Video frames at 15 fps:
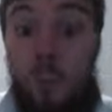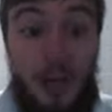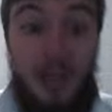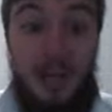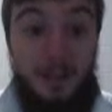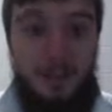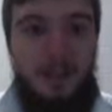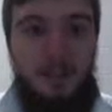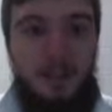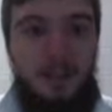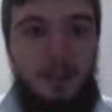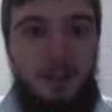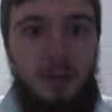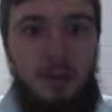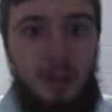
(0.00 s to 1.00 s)
red.
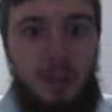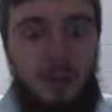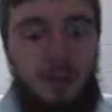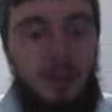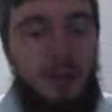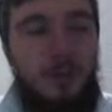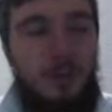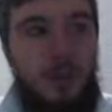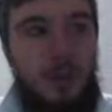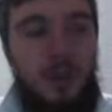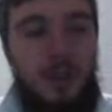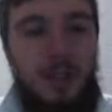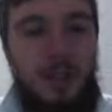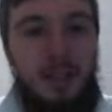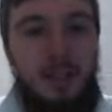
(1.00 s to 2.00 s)
When
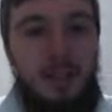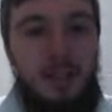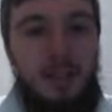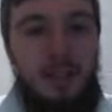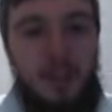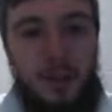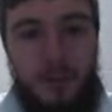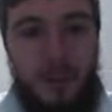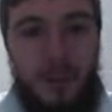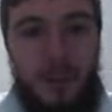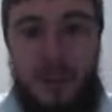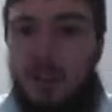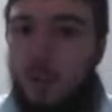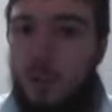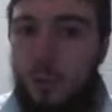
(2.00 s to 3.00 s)
he does that,
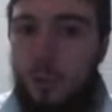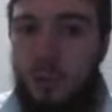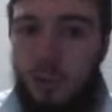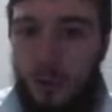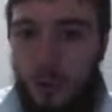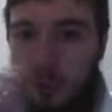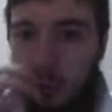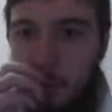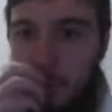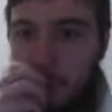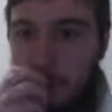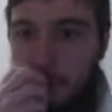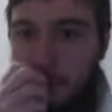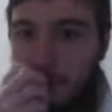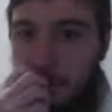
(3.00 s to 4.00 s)
he closes the door,